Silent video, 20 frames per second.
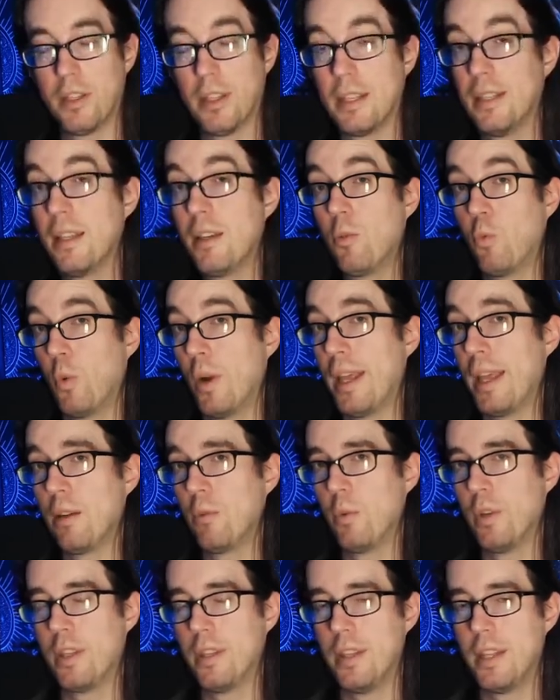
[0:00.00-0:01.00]
They did away
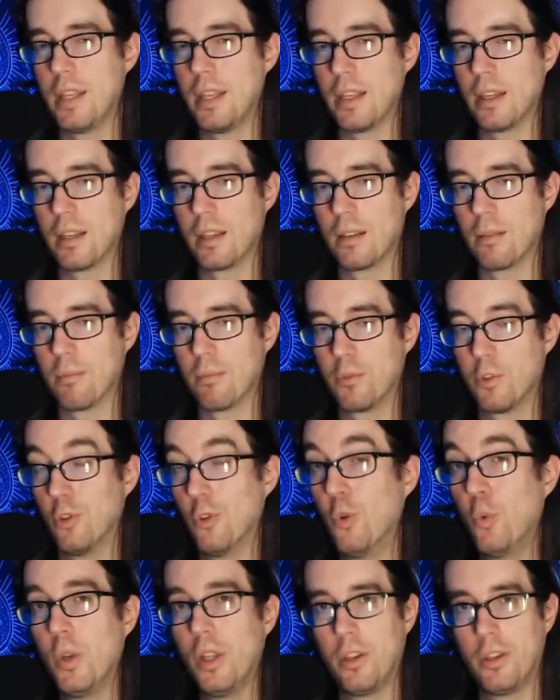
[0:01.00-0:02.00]
with the um,
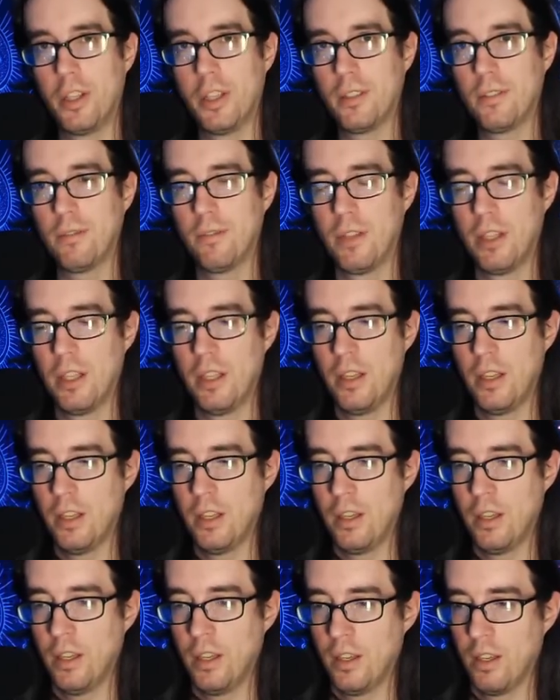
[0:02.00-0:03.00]
dual wielding,
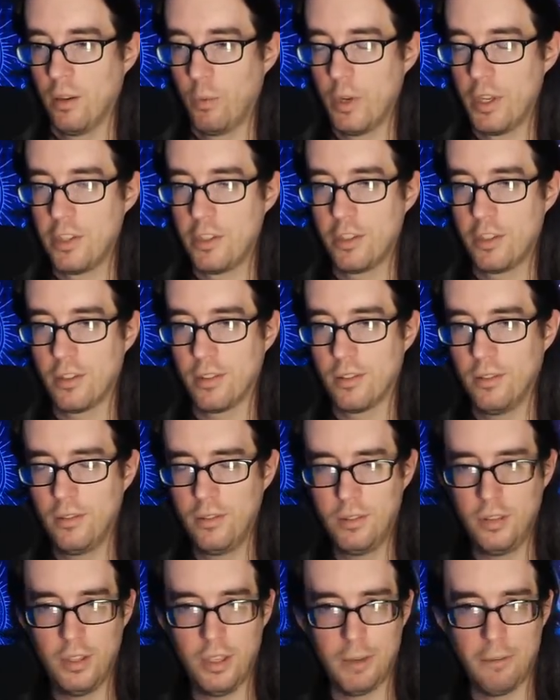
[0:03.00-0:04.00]
which
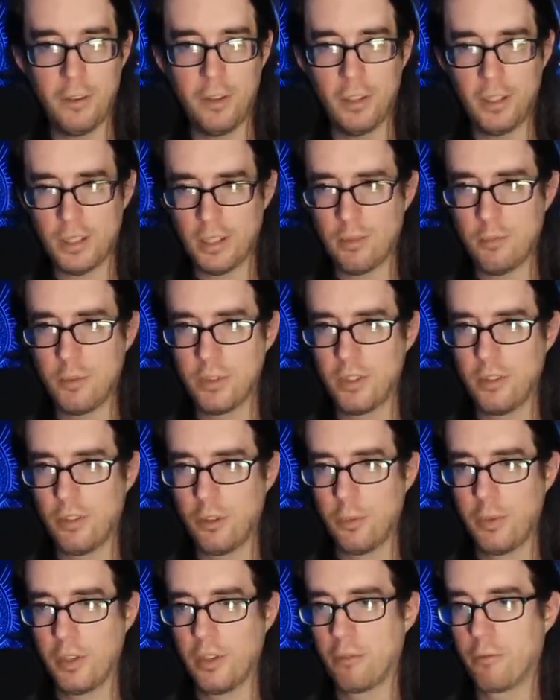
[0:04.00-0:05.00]
I felt like it was a
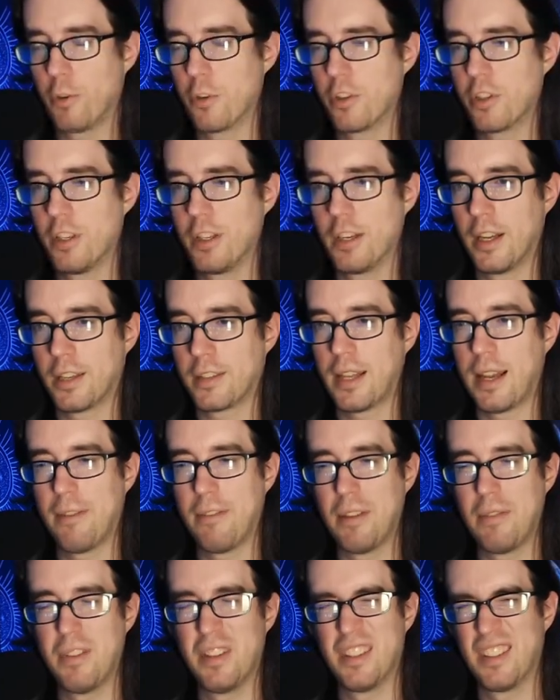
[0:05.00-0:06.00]
little bit unfortunate not to have
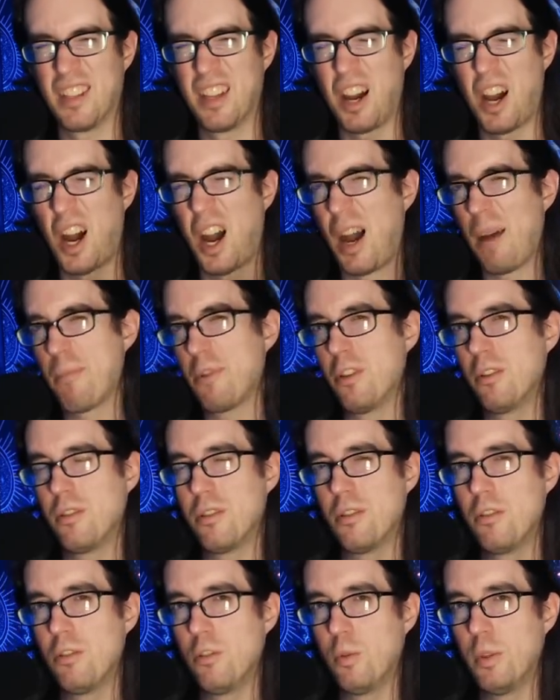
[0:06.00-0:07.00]
even the option
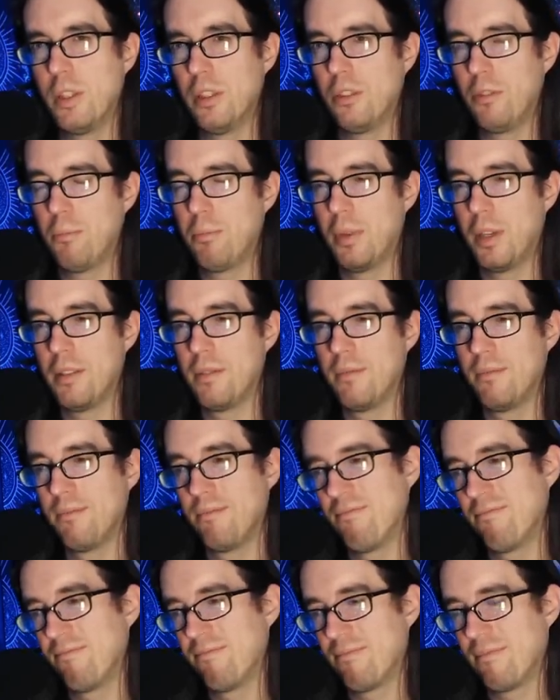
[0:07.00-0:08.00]
to dual wield, but
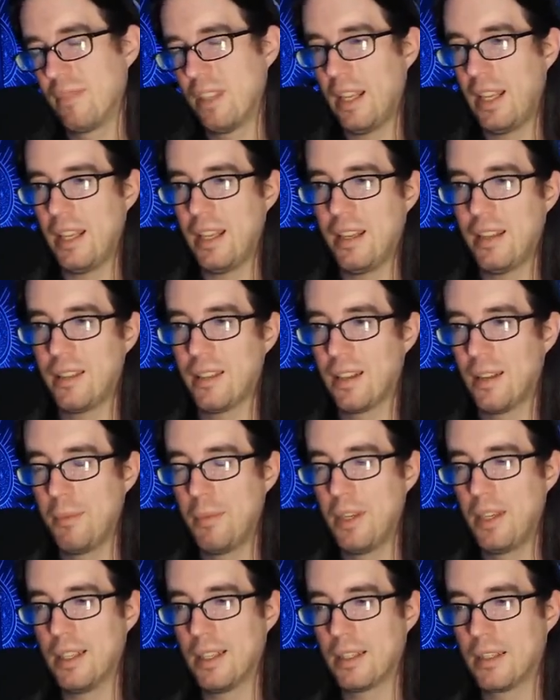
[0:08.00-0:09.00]
eh, I
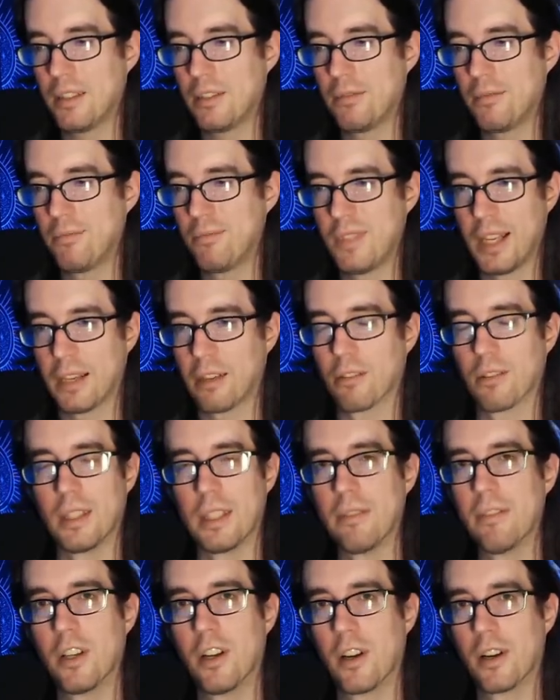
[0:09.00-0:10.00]
mean, I could take or
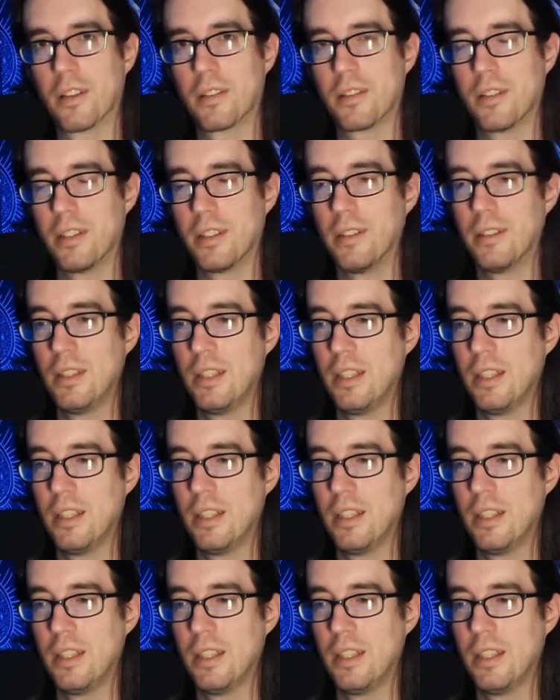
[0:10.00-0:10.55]
leave it, honestly.